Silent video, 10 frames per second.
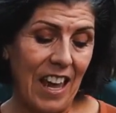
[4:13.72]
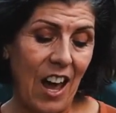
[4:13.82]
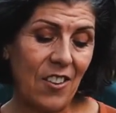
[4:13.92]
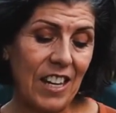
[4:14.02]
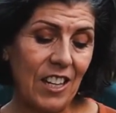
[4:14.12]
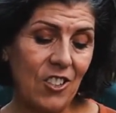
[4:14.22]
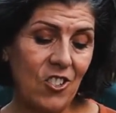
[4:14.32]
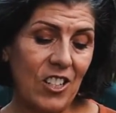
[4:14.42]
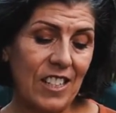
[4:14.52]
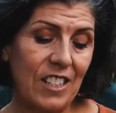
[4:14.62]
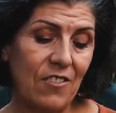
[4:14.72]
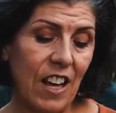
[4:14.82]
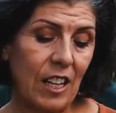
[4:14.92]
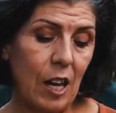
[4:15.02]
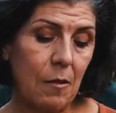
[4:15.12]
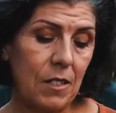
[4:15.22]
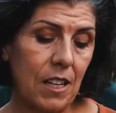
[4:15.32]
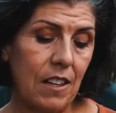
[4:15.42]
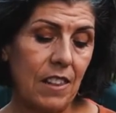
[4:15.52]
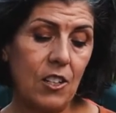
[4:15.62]
How the energy is developed
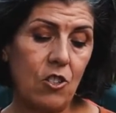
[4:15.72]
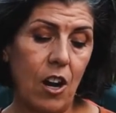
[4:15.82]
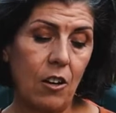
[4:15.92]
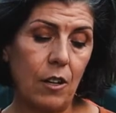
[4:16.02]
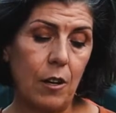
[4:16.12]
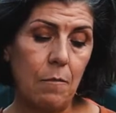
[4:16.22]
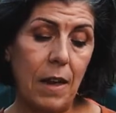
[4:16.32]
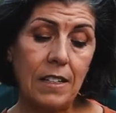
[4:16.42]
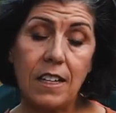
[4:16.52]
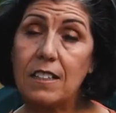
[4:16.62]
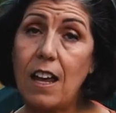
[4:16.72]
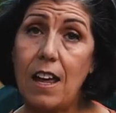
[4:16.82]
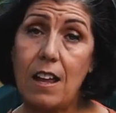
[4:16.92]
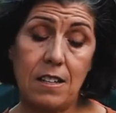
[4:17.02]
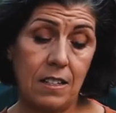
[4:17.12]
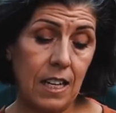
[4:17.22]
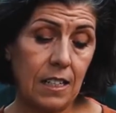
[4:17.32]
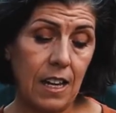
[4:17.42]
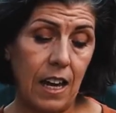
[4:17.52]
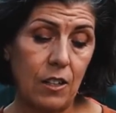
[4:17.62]
in this chakra may
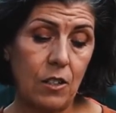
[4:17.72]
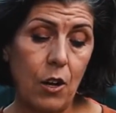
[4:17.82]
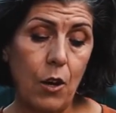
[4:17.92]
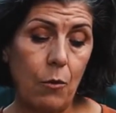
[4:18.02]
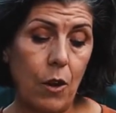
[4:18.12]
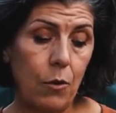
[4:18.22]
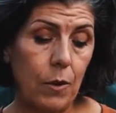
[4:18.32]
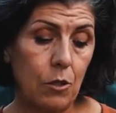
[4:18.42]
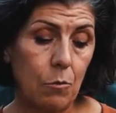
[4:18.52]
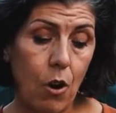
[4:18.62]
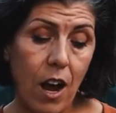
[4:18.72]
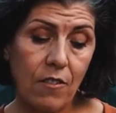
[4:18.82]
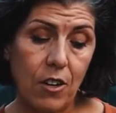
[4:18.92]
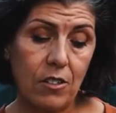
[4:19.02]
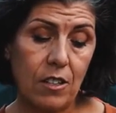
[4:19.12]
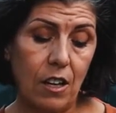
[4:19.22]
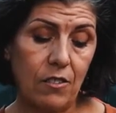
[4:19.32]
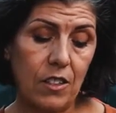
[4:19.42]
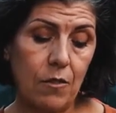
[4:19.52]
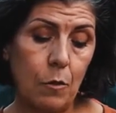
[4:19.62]
dictate whether we deprive
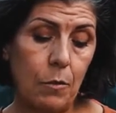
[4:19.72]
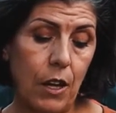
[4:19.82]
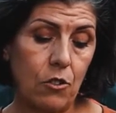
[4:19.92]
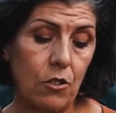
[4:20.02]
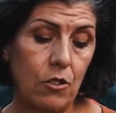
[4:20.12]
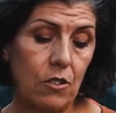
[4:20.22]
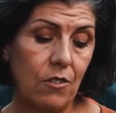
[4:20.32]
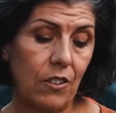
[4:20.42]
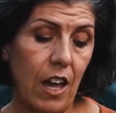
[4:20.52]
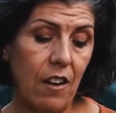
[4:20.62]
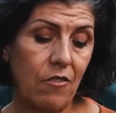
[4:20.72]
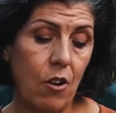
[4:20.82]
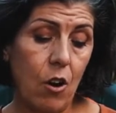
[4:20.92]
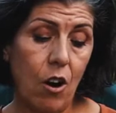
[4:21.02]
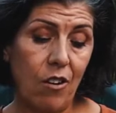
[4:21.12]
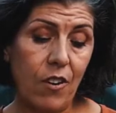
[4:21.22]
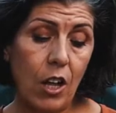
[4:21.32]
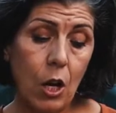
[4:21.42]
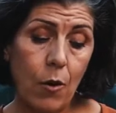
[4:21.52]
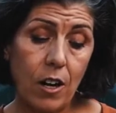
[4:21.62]
ourselves of the pleasures of life or
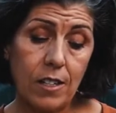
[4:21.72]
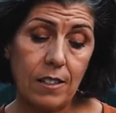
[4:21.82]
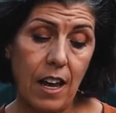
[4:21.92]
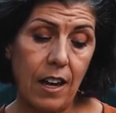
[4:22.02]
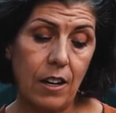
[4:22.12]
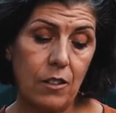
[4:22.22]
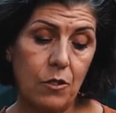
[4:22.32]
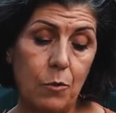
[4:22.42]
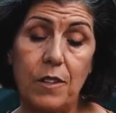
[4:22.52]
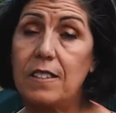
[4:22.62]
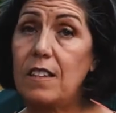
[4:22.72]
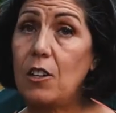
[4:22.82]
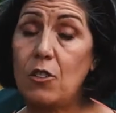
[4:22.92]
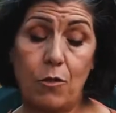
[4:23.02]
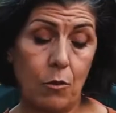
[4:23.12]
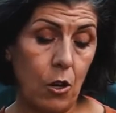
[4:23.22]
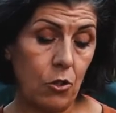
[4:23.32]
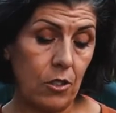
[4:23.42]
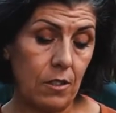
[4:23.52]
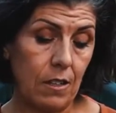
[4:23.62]
follow our desires with such
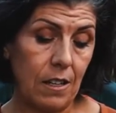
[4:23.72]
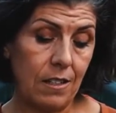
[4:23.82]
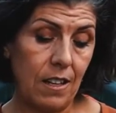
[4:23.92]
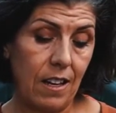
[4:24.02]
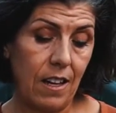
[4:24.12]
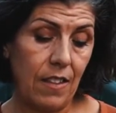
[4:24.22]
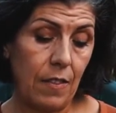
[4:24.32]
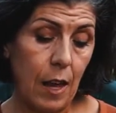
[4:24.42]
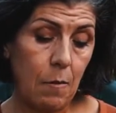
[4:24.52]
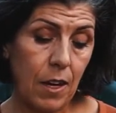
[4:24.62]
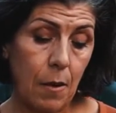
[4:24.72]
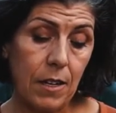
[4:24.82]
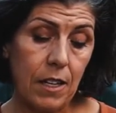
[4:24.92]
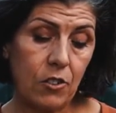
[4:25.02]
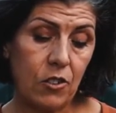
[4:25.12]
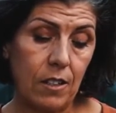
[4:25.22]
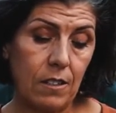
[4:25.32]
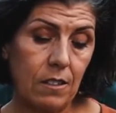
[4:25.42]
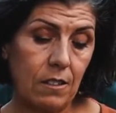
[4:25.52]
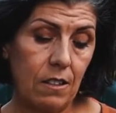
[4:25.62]
ferociousness that they become
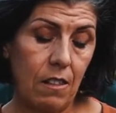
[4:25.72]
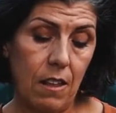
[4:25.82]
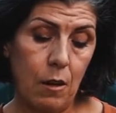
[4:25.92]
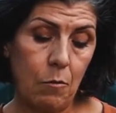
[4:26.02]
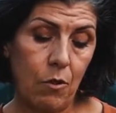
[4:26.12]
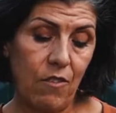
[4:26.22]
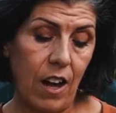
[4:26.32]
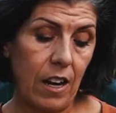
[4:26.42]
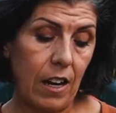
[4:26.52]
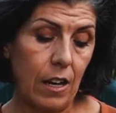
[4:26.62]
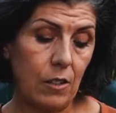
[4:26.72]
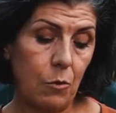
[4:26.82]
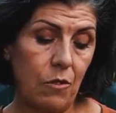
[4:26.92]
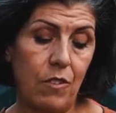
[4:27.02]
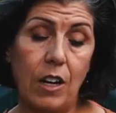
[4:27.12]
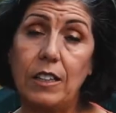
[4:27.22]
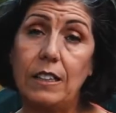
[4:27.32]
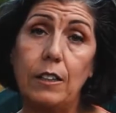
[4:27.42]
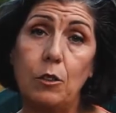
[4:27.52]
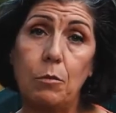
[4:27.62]
addictions, then providing us with very
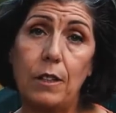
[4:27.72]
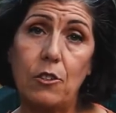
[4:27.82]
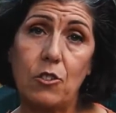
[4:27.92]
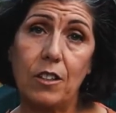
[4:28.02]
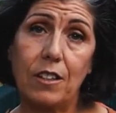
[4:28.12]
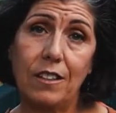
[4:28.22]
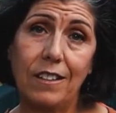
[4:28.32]
little pleasure.